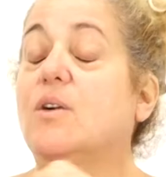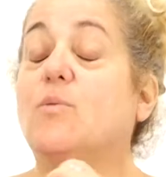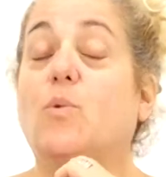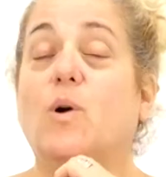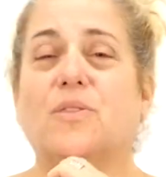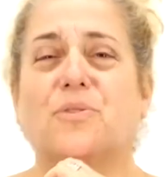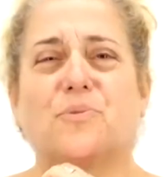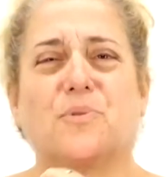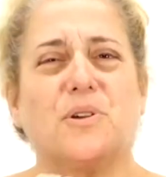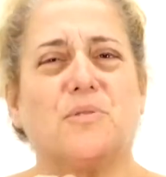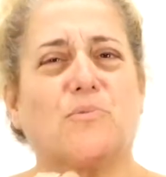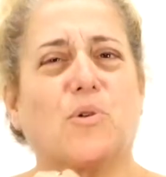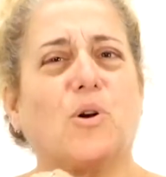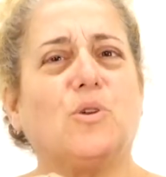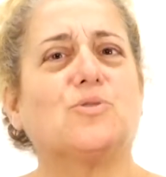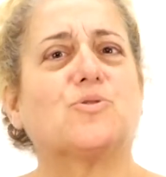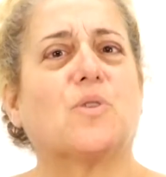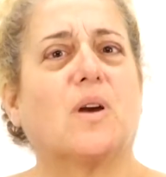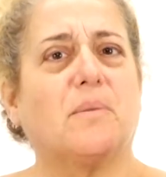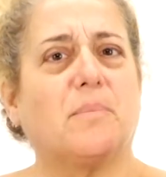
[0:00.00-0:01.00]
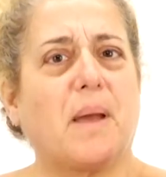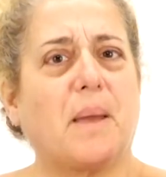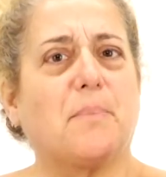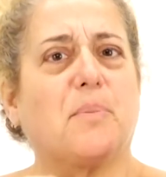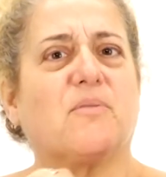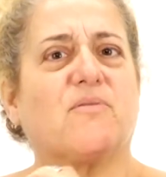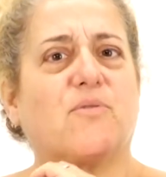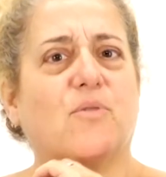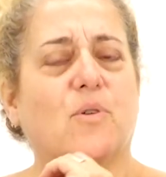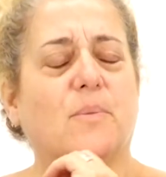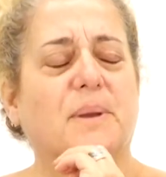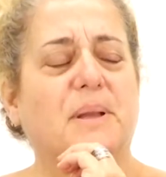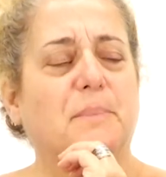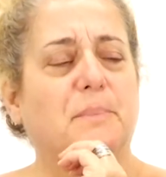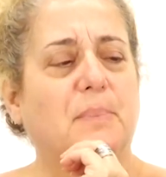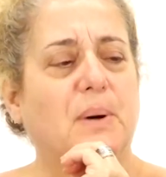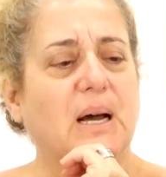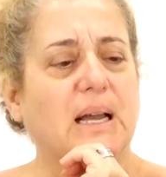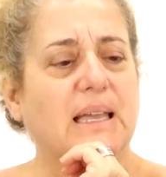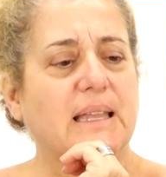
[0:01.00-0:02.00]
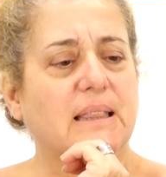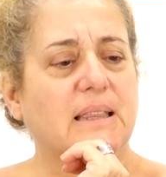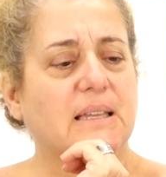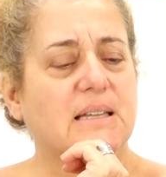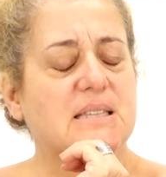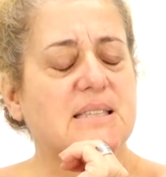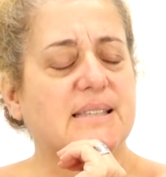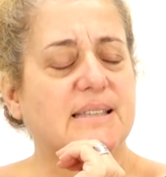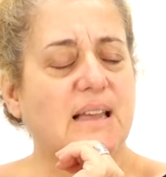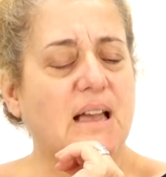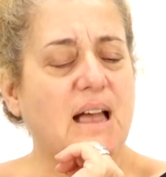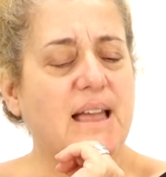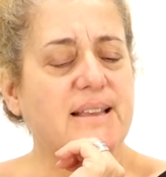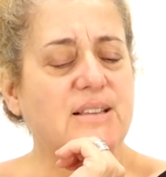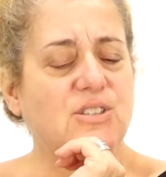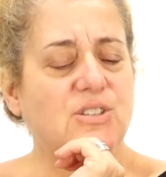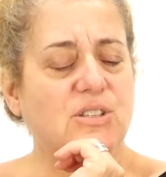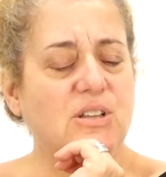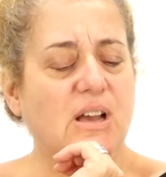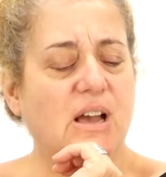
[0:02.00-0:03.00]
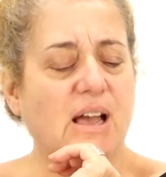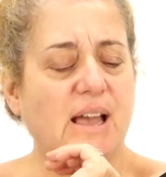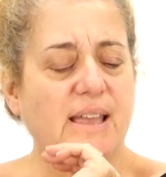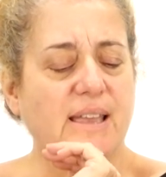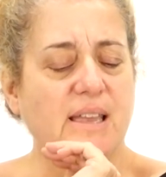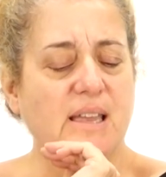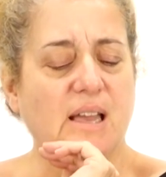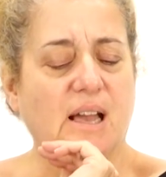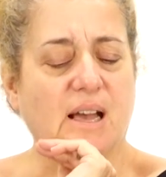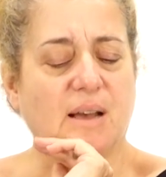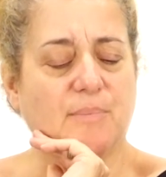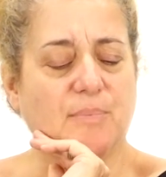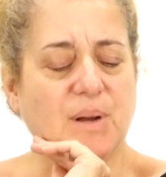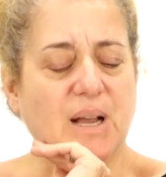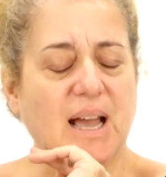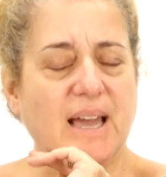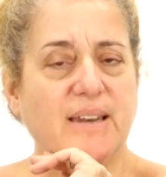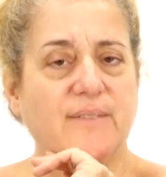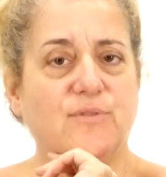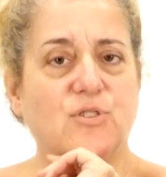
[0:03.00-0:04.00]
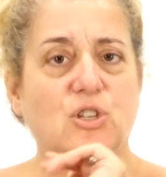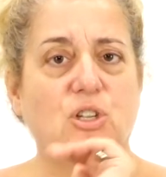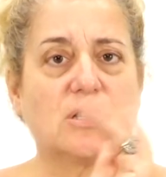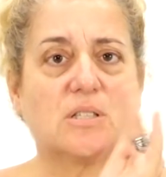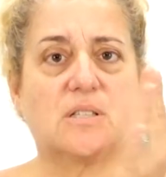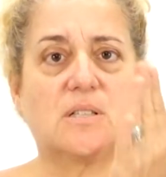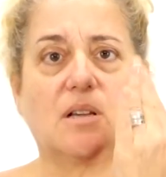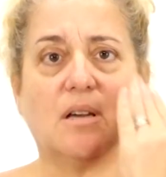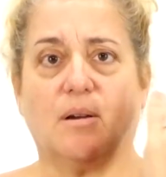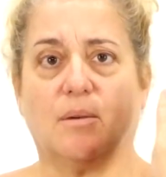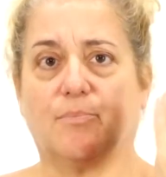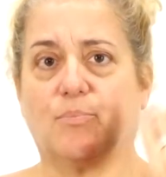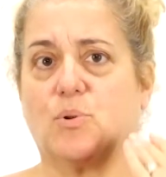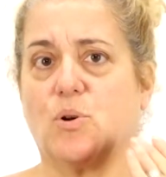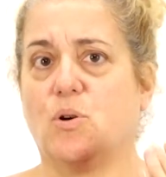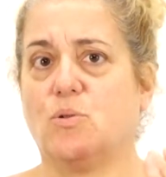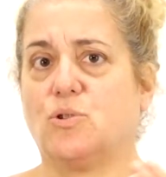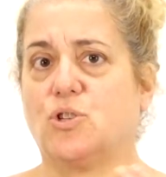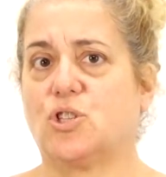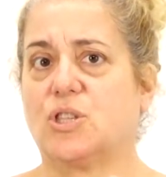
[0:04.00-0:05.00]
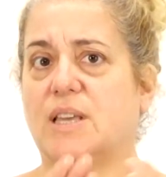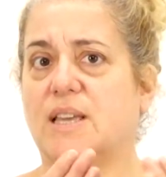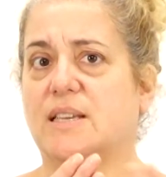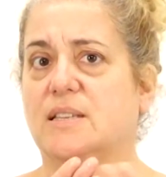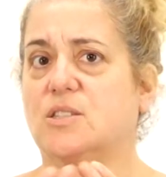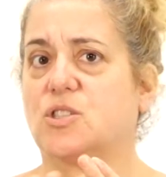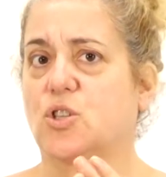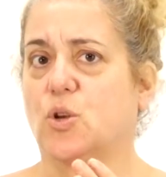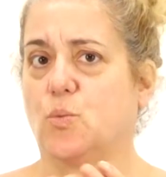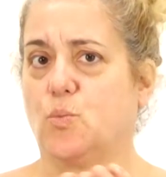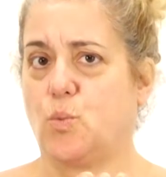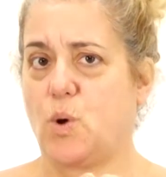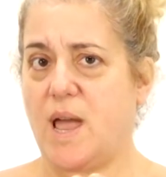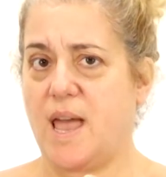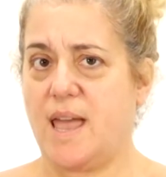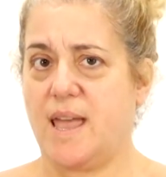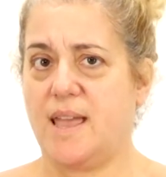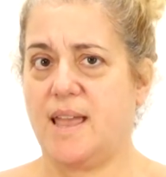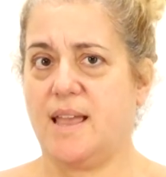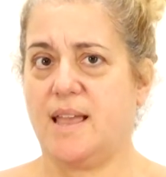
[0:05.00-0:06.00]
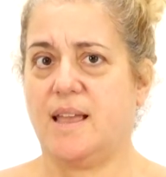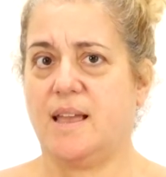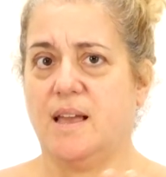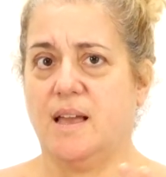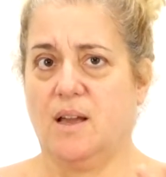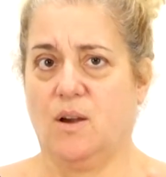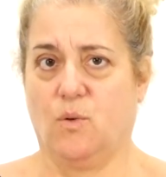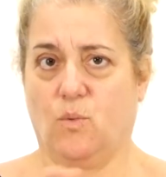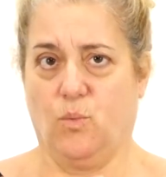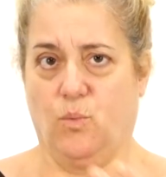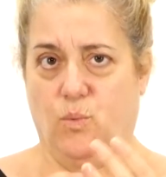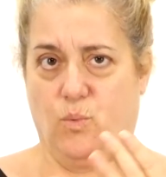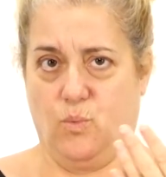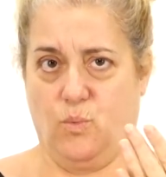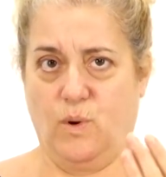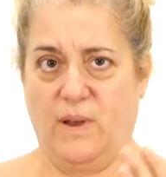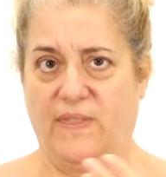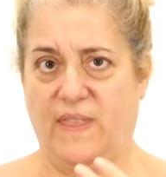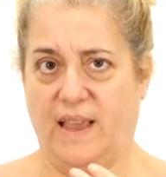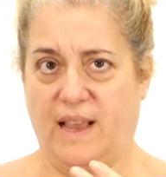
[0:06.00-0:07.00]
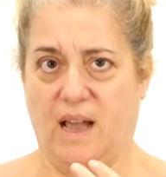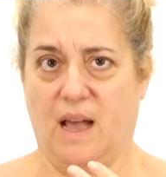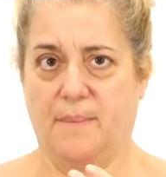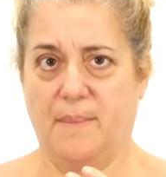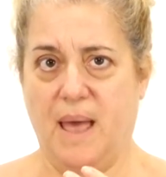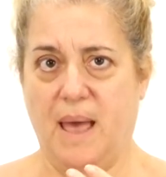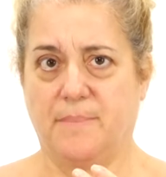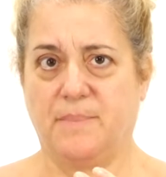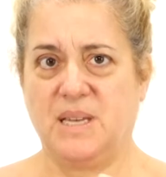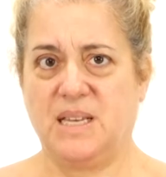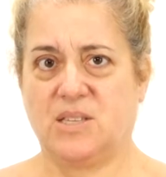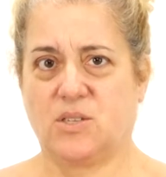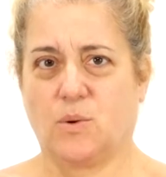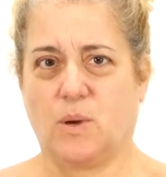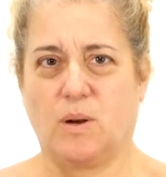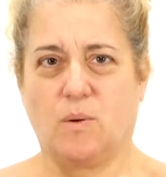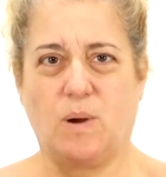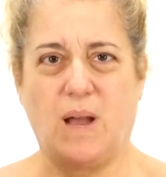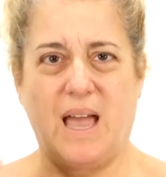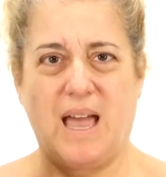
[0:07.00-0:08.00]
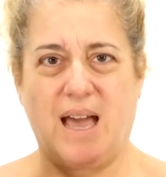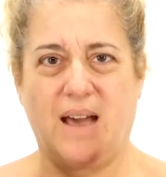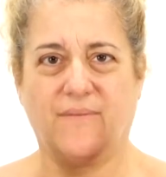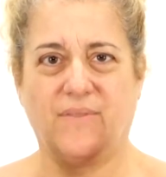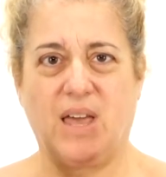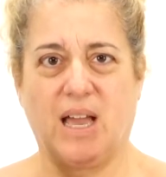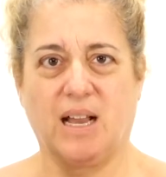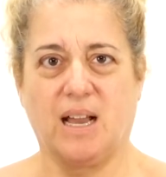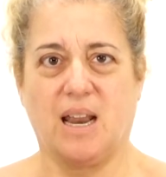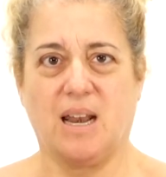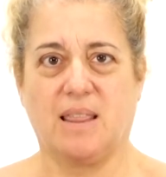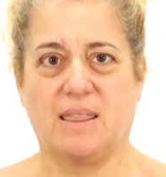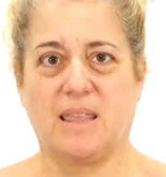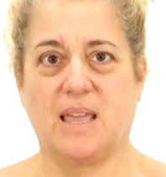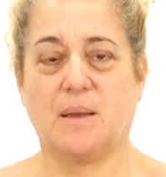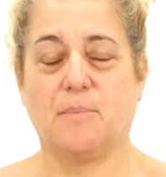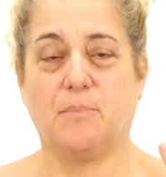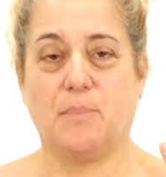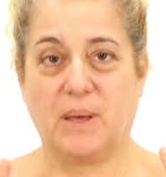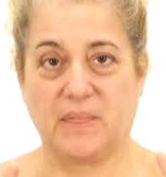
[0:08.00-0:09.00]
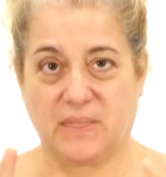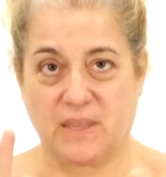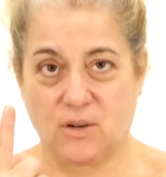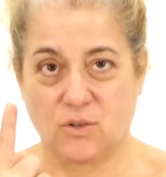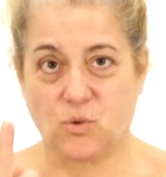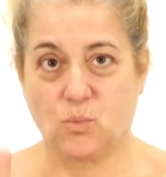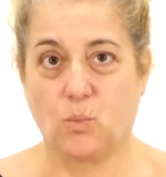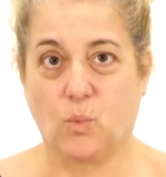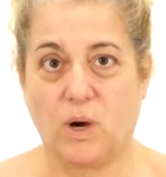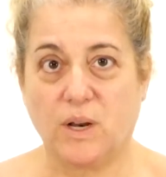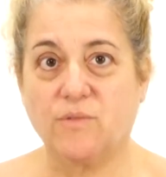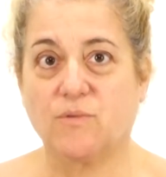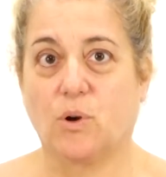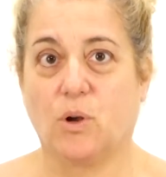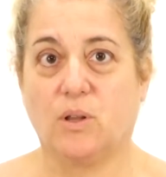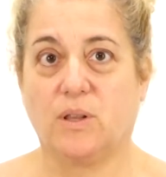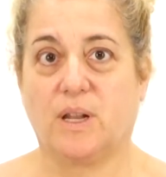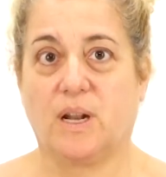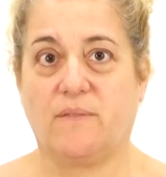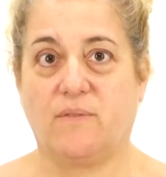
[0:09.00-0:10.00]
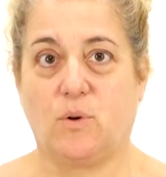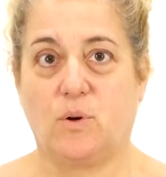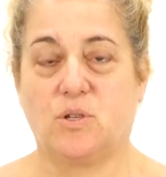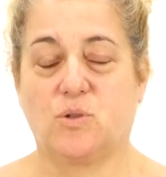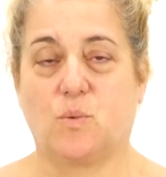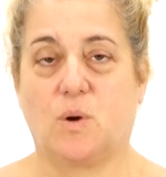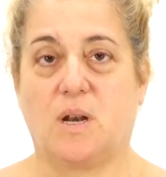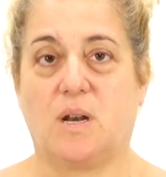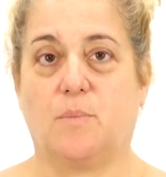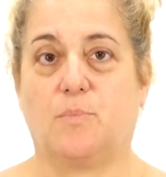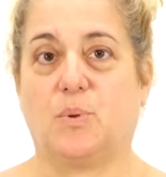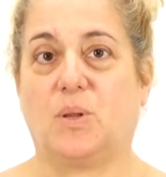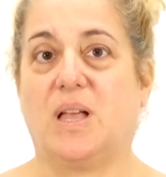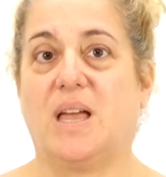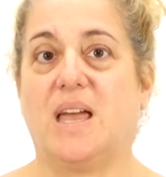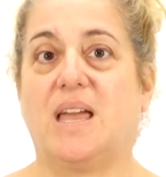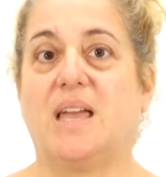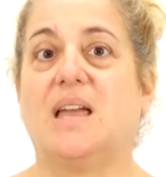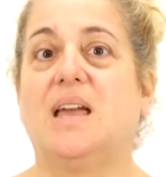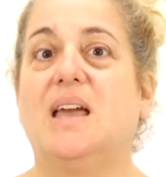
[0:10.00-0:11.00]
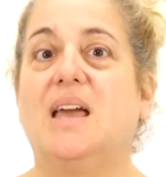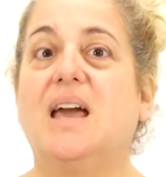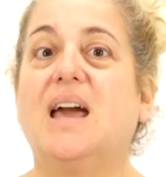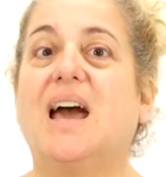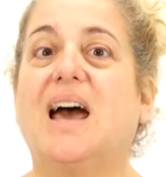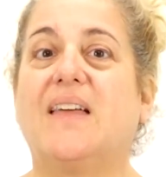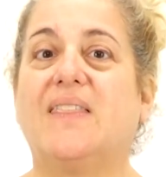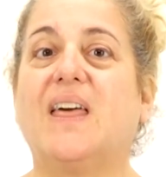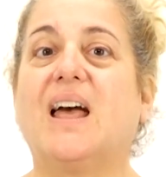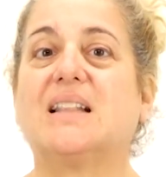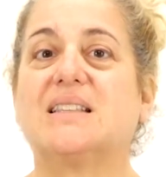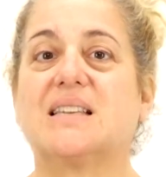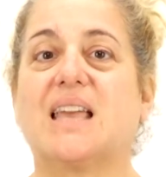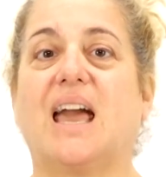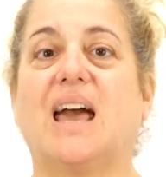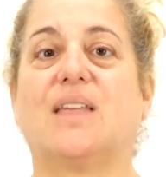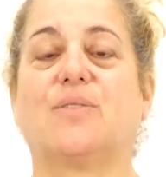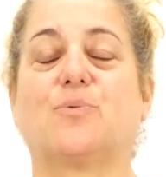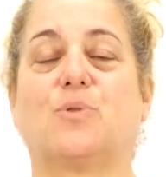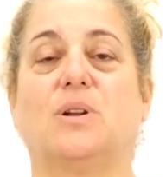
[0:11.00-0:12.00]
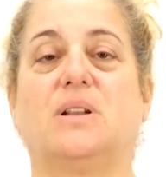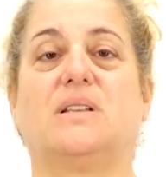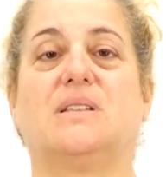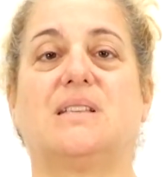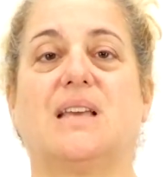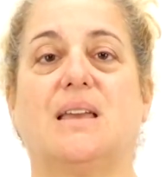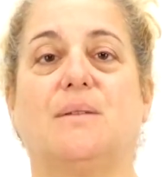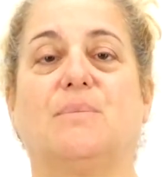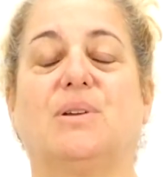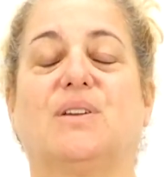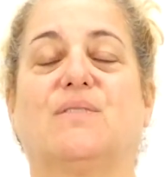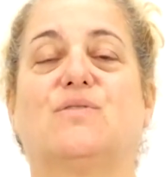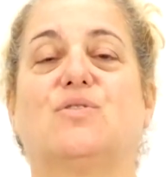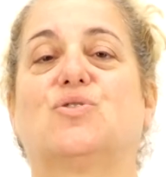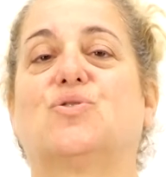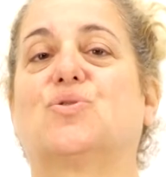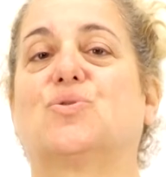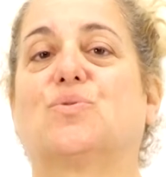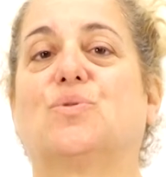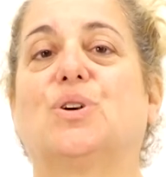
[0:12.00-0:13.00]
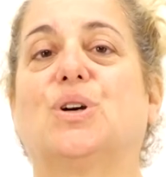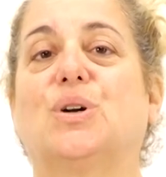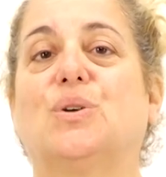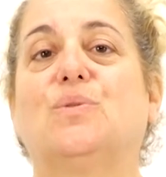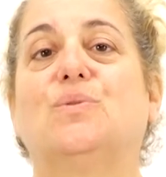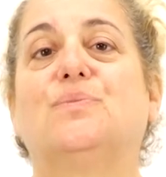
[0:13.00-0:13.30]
Uh, what three roles are on my performing bucket list? I, I uh, kind of just approach things the way when they come at me, so I don't have that kind of thing, but there's one role that I've always wanted to play, and that's Catherine in Taming of the Shrew.